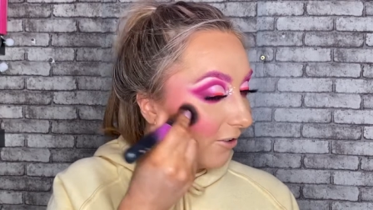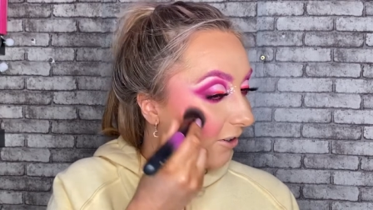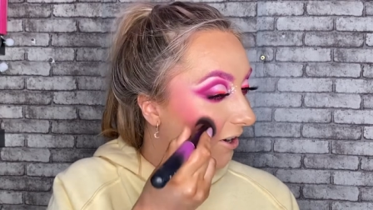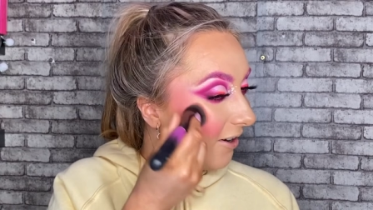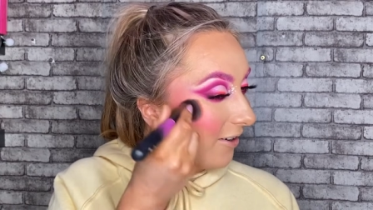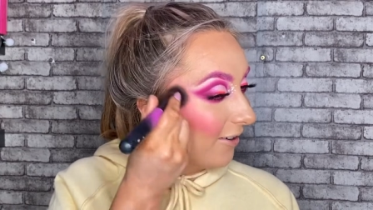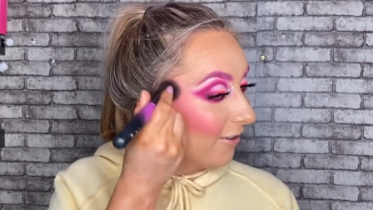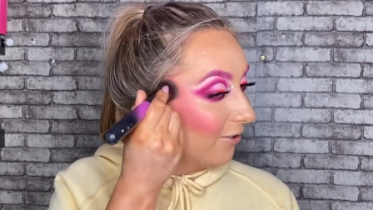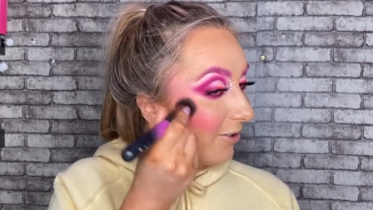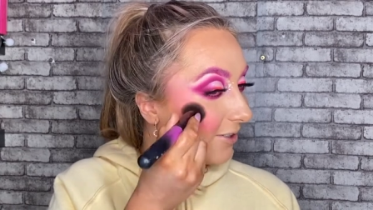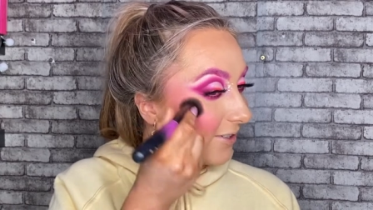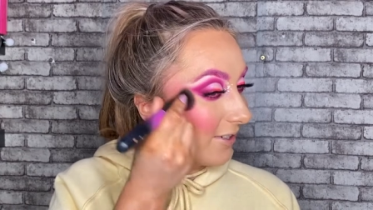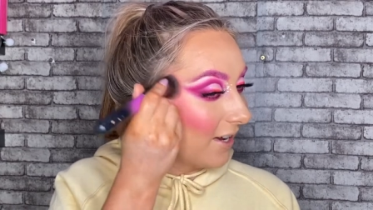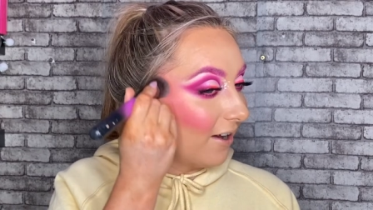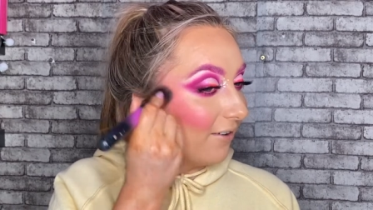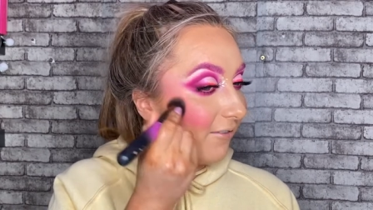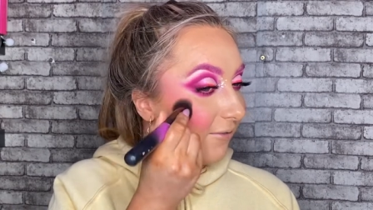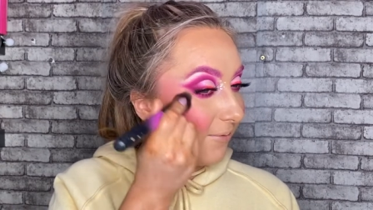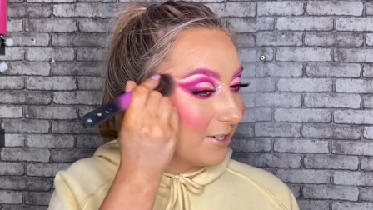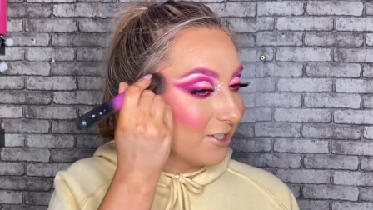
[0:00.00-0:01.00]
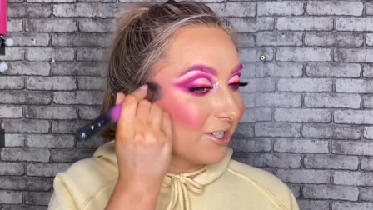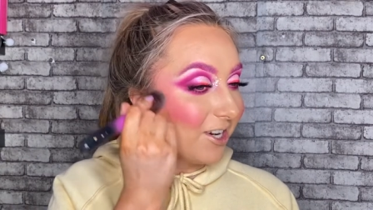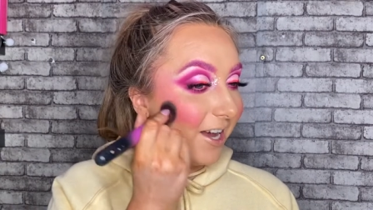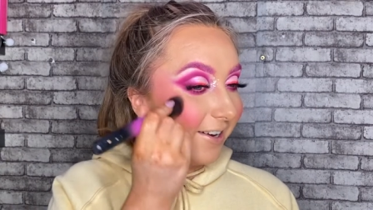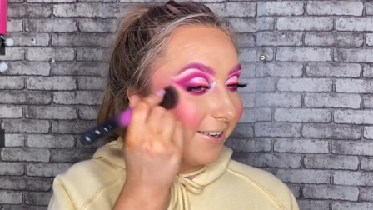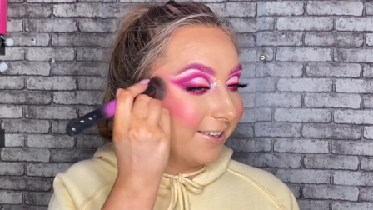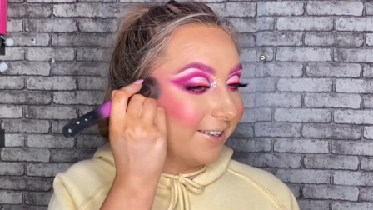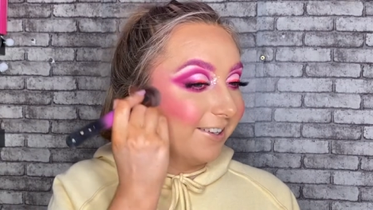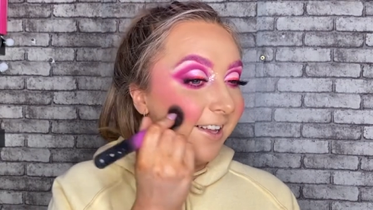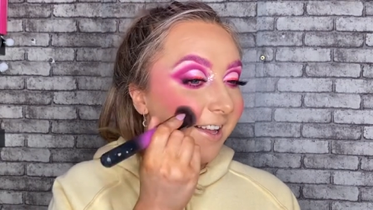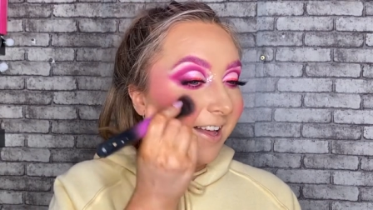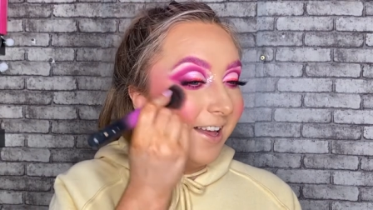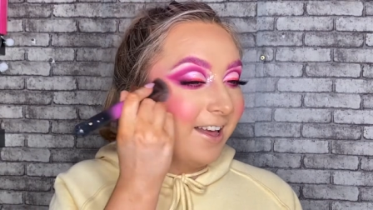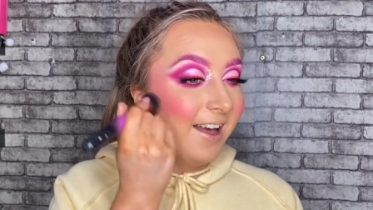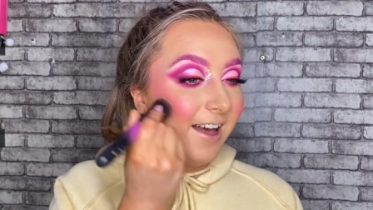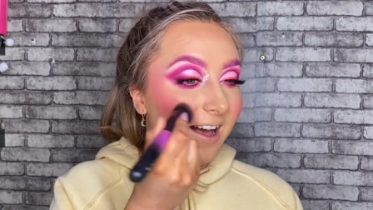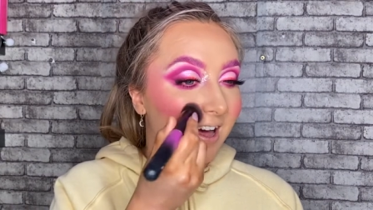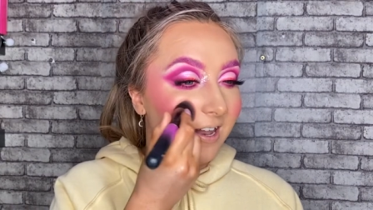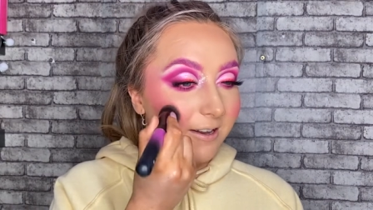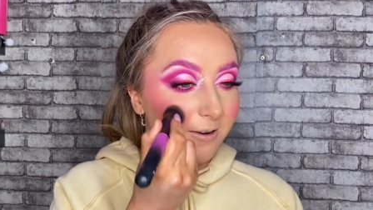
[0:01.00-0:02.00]
kind of look to have on my channel,
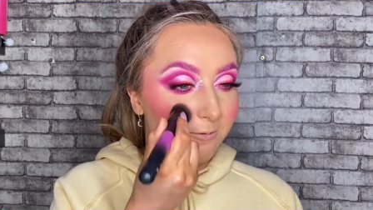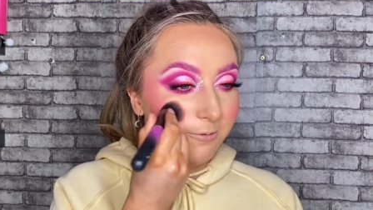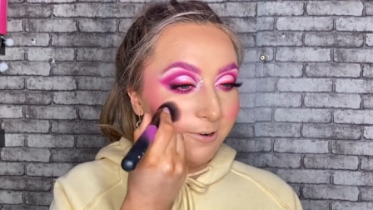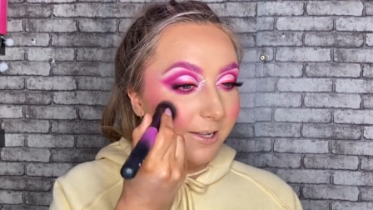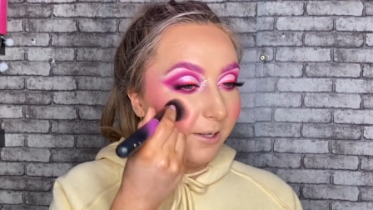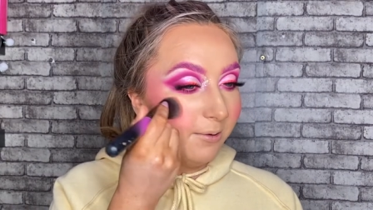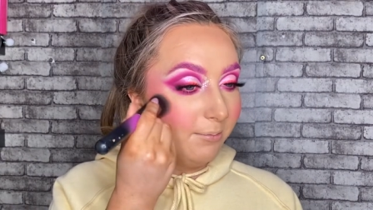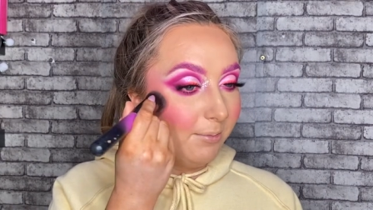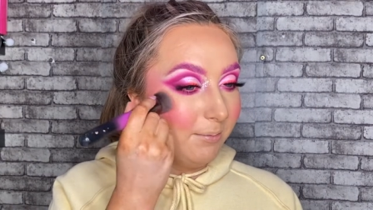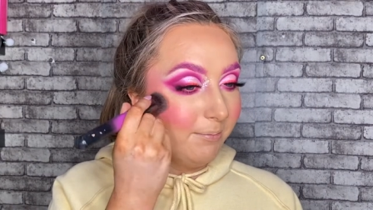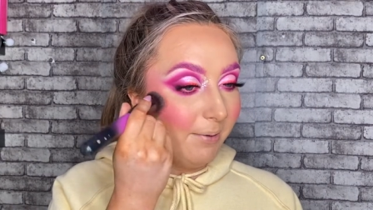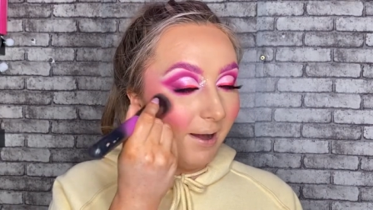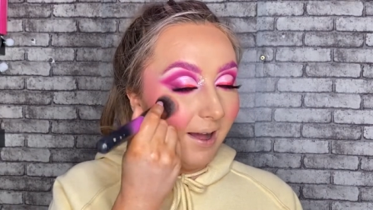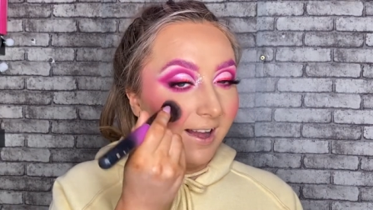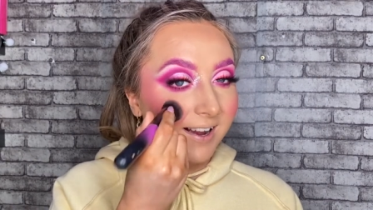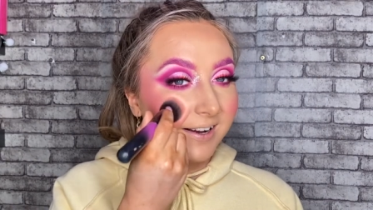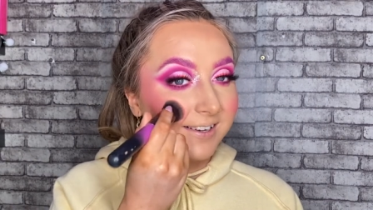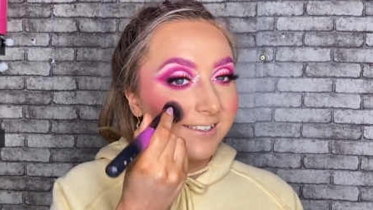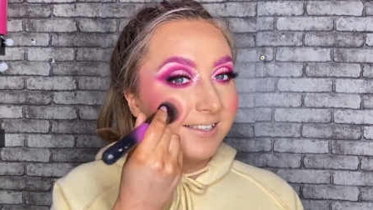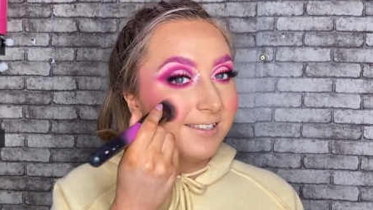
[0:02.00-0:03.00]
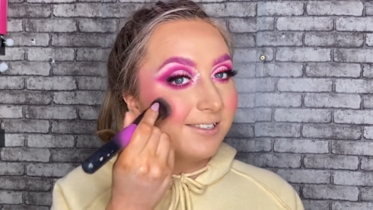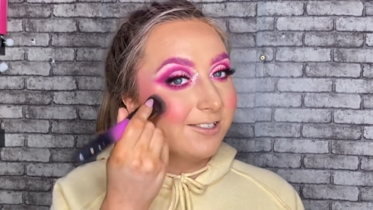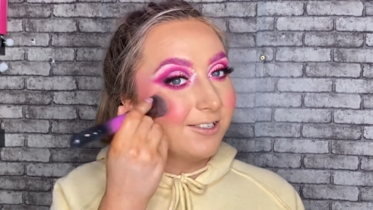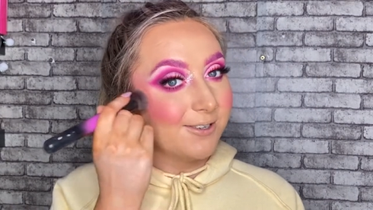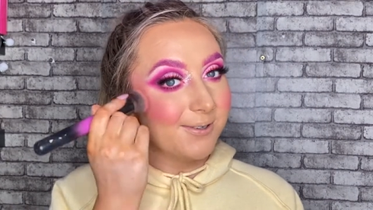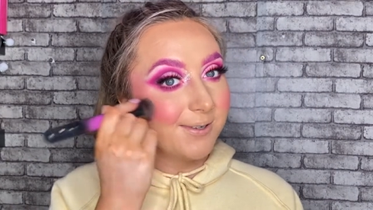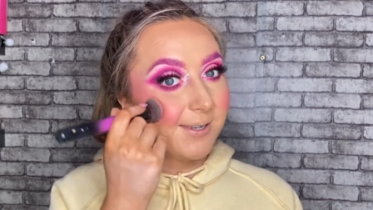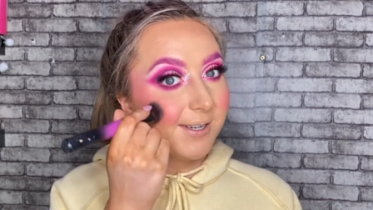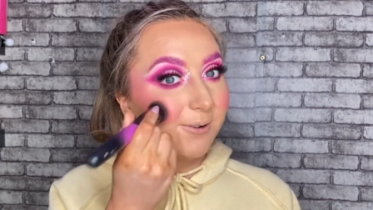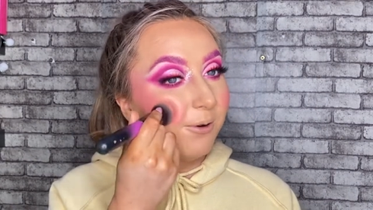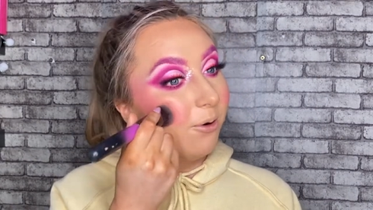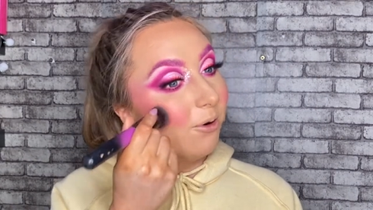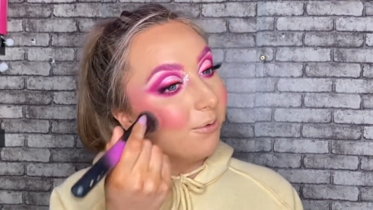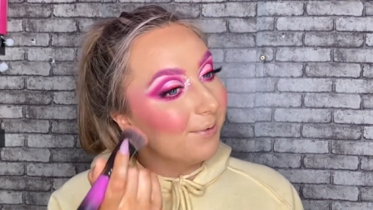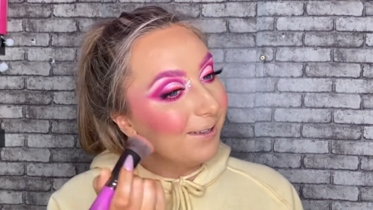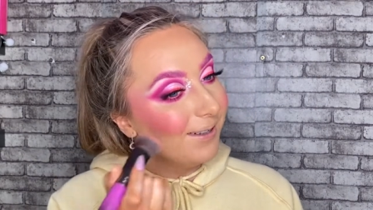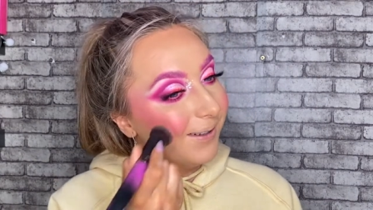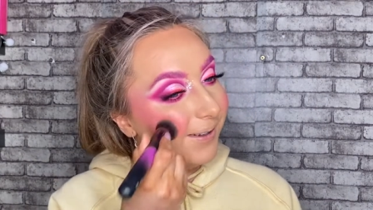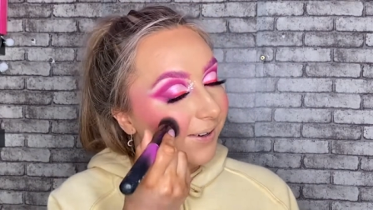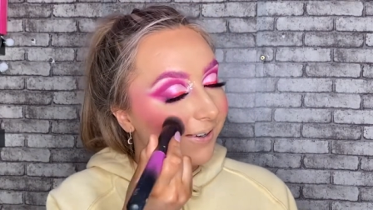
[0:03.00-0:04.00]
and I will be back to doing
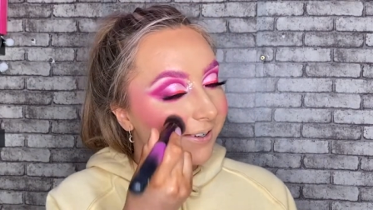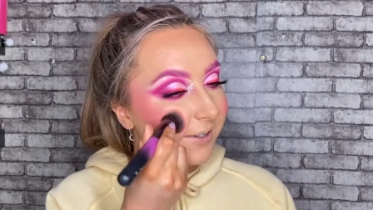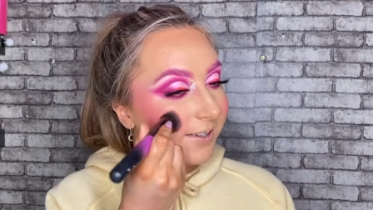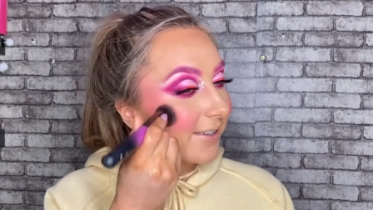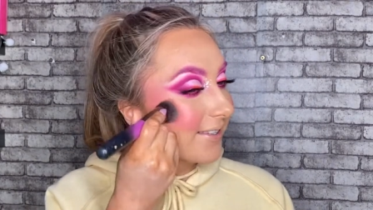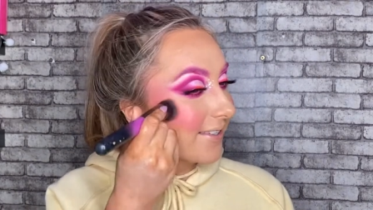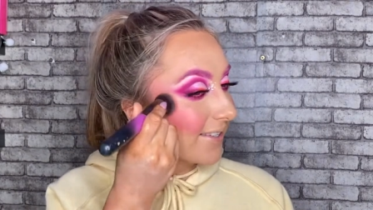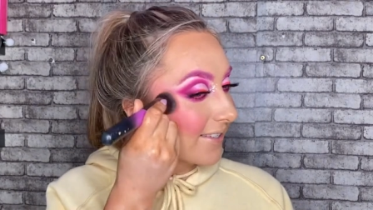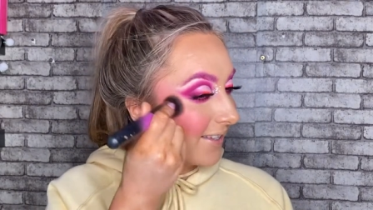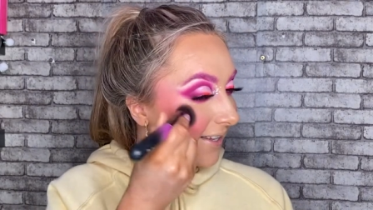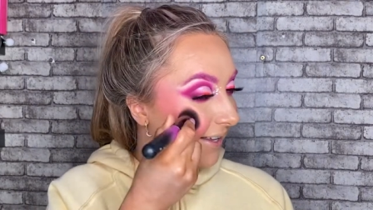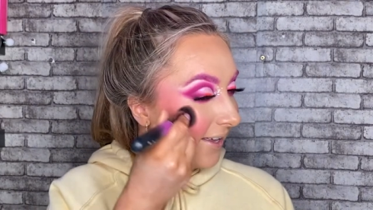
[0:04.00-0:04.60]
normal looks